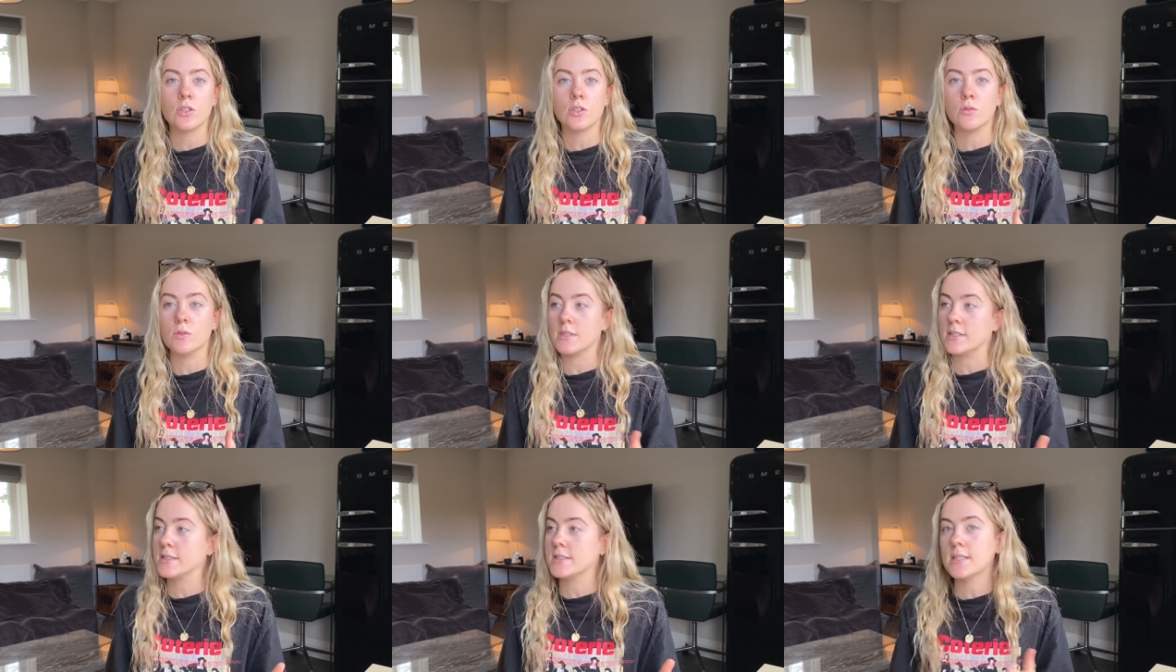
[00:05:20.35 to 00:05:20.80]

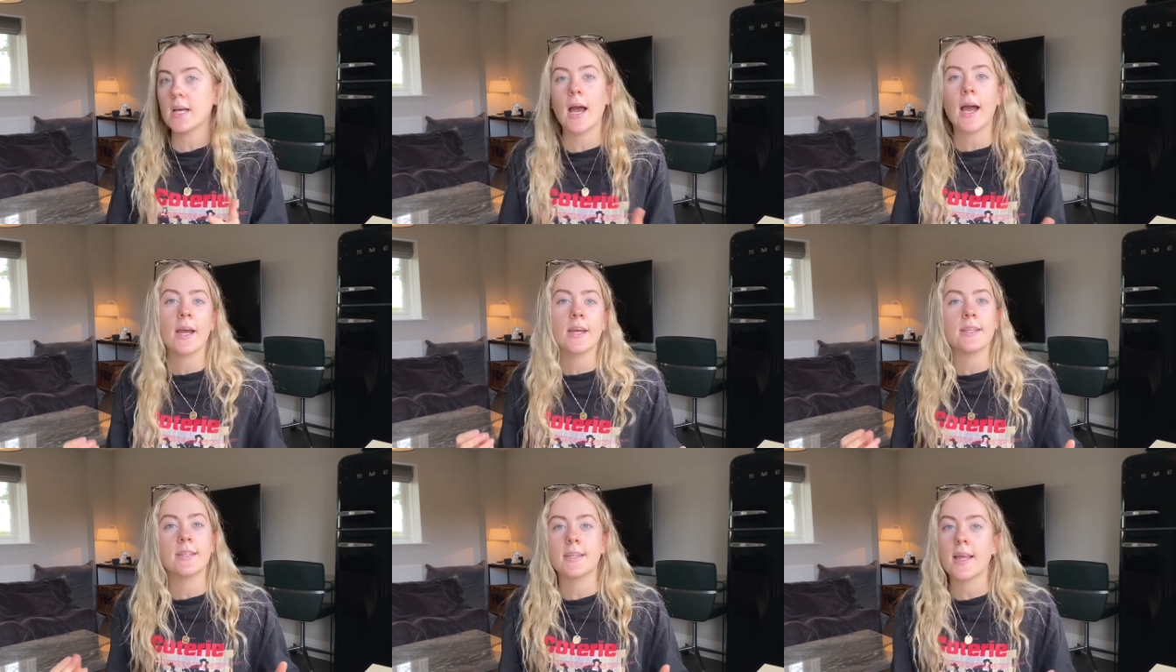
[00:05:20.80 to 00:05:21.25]
to
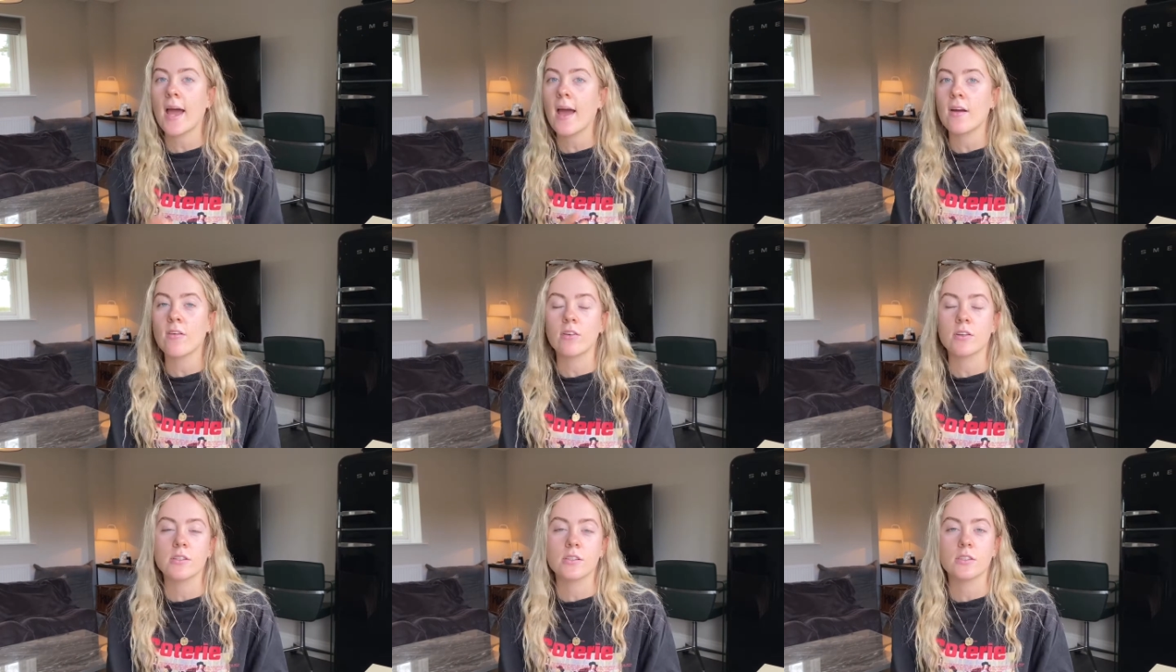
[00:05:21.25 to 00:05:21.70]
decide
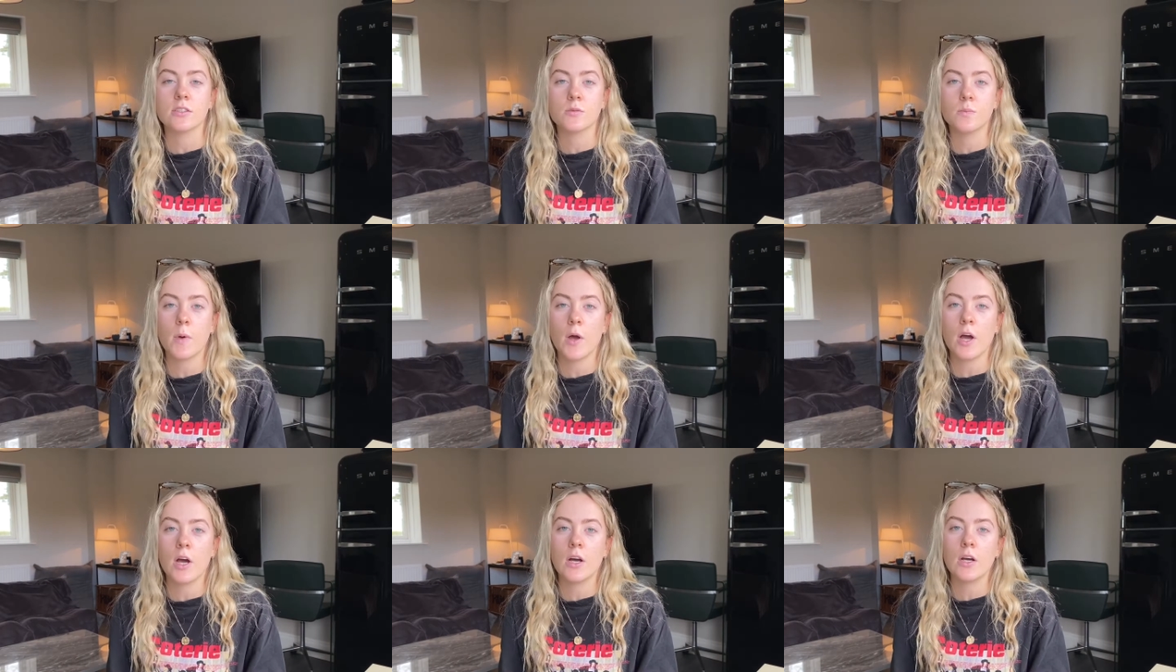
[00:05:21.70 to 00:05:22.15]
there on the
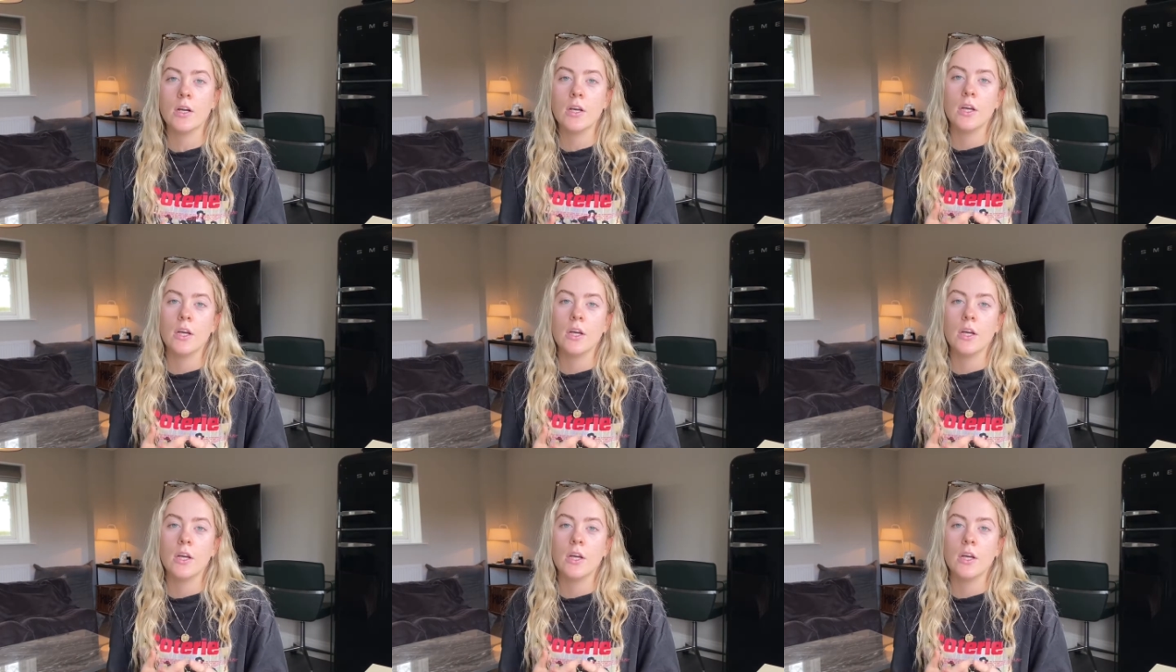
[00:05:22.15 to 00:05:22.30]
spot.